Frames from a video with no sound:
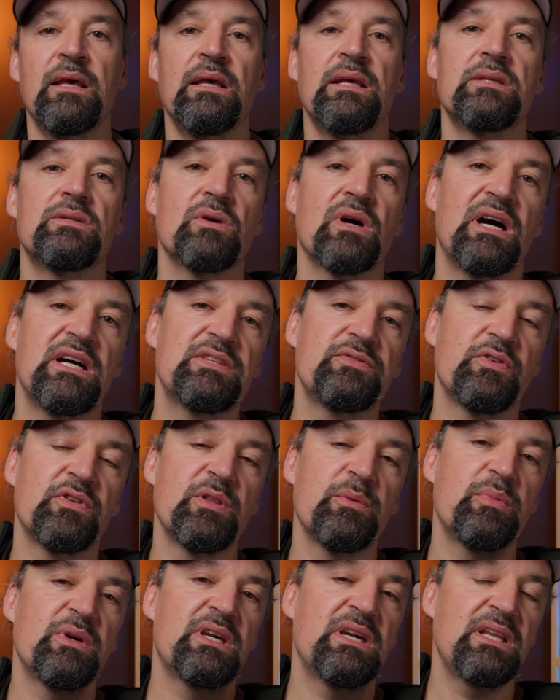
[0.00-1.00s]
So guys, for
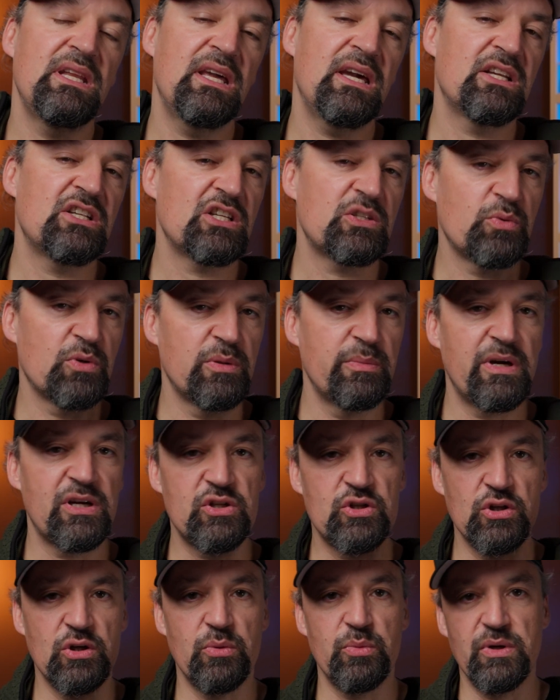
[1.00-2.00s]
the beginning I just want to make
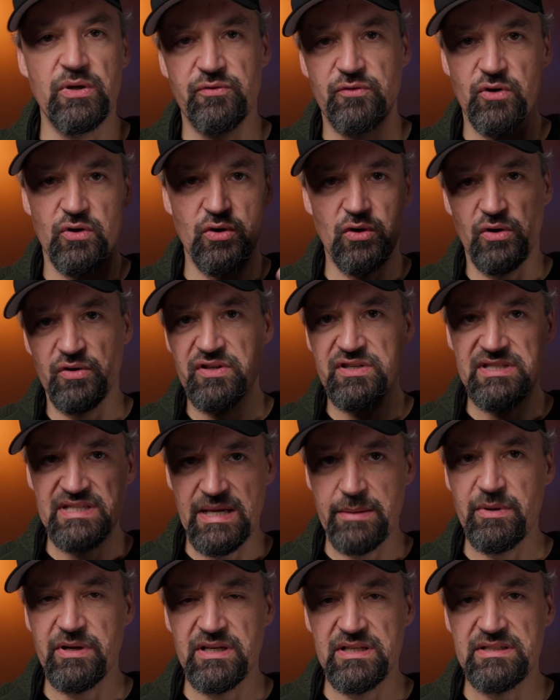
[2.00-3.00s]
sure we've got all the
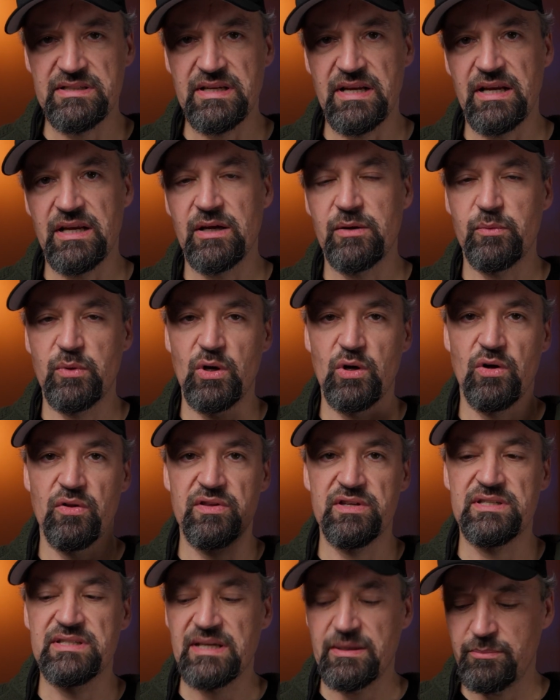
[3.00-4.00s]
same understanding and we are on
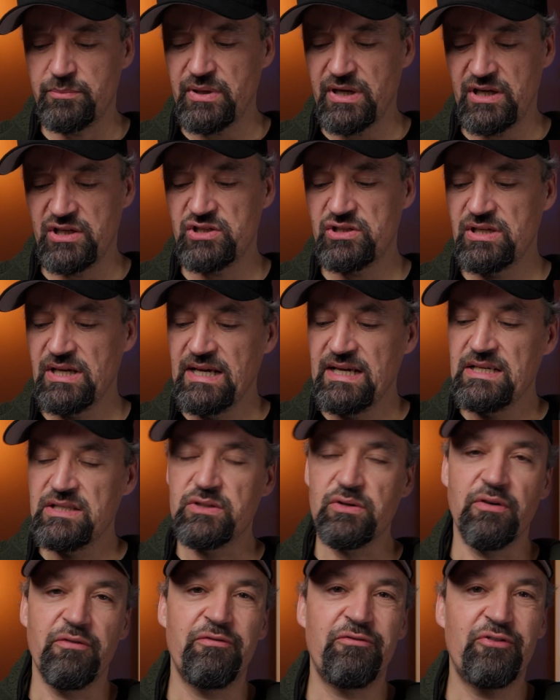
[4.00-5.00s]
the same page.
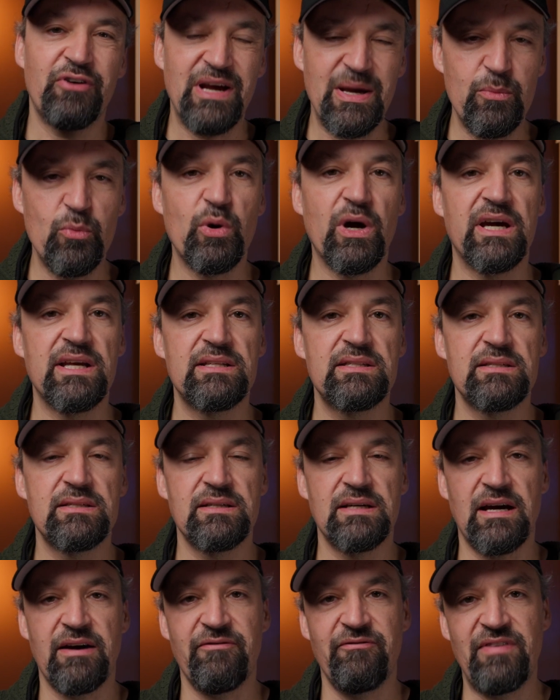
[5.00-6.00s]
So frame rates
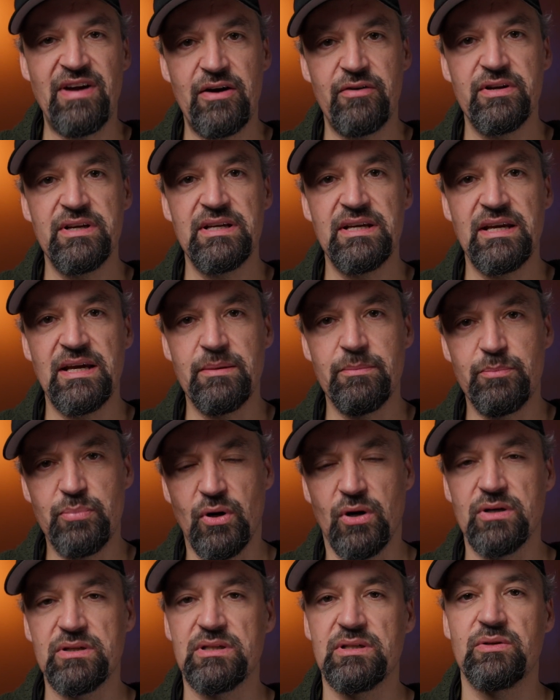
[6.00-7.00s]
are very
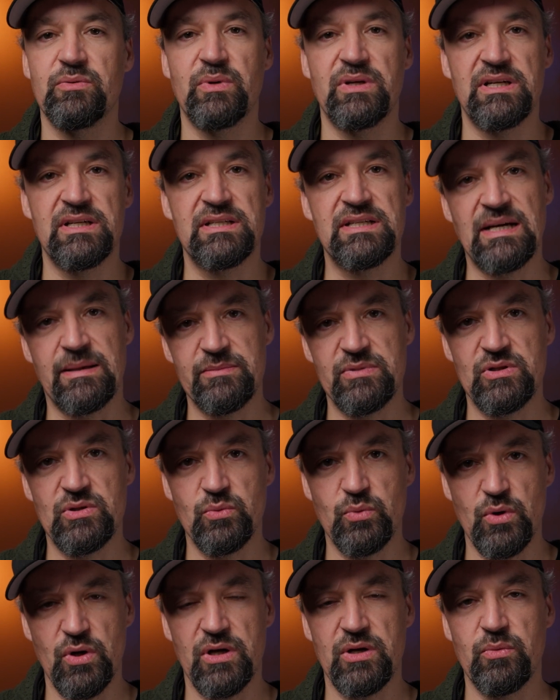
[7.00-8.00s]
important when it comes to
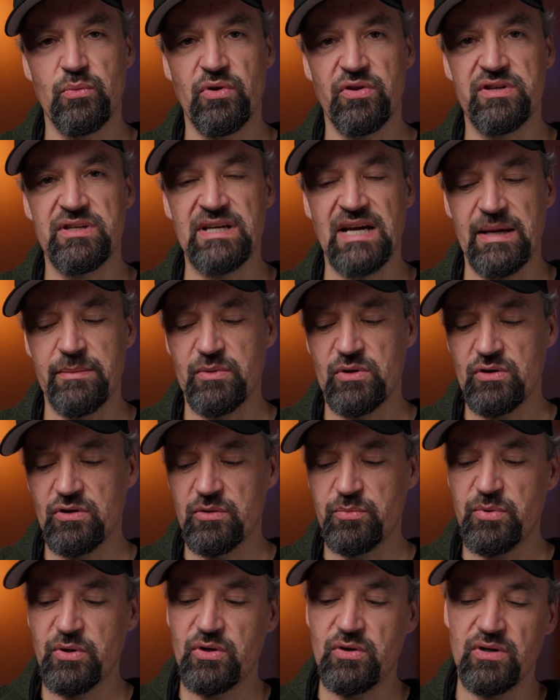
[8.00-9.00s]
working with
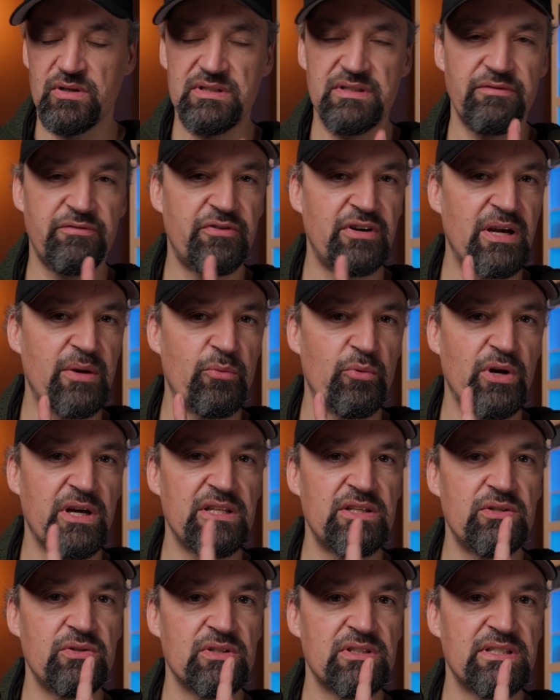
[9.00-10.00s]
timecode, because the frame
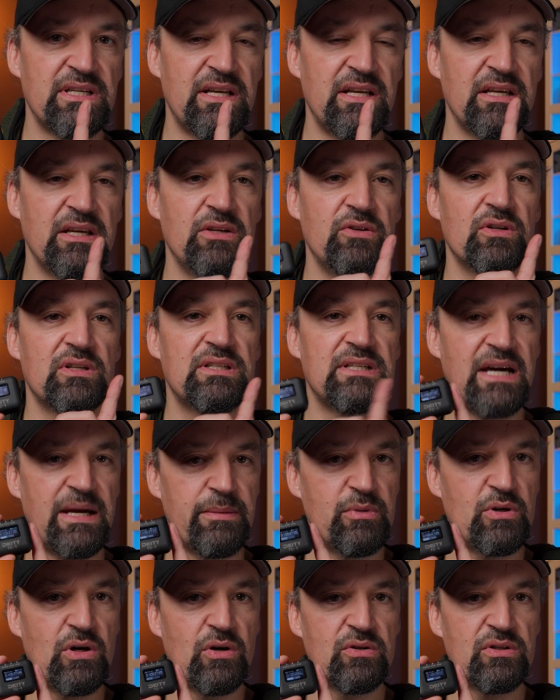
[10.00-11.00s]
rates you're setting in your
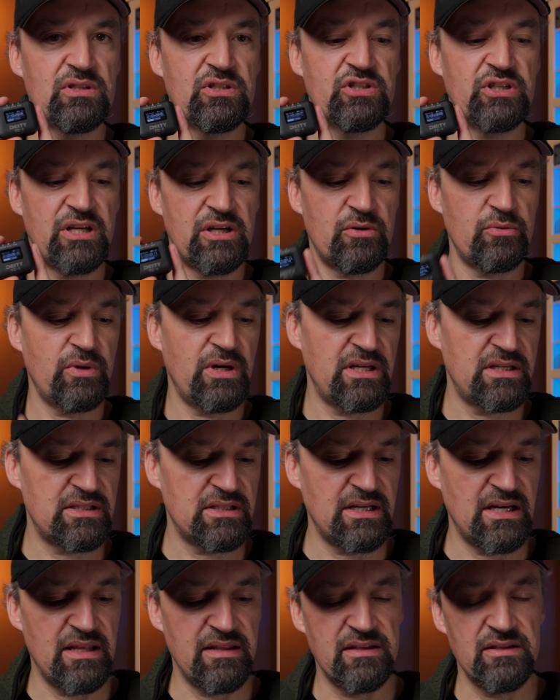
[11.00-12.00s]
timecode generator
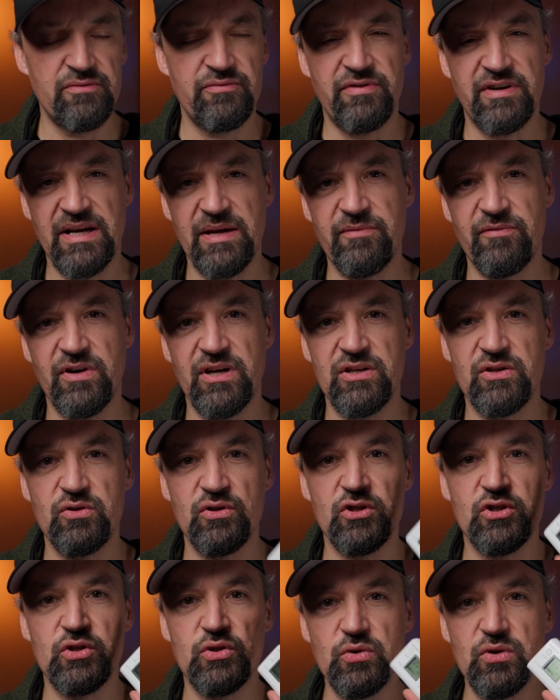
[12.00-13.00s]
and the frame rate
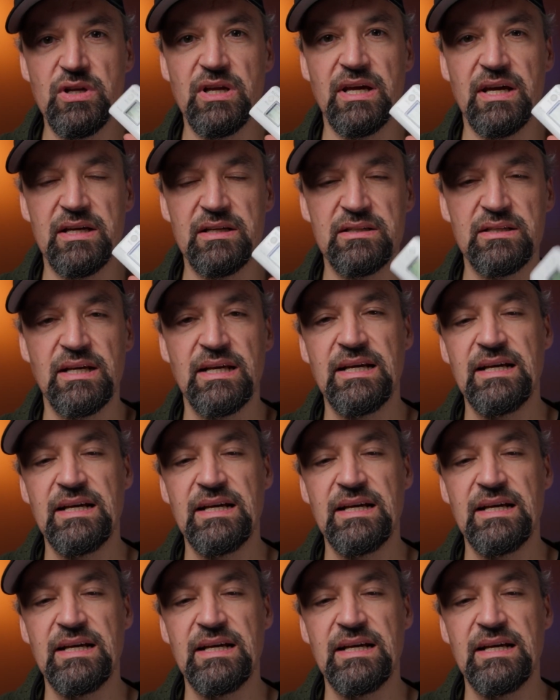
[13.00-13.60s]
you're shooting at,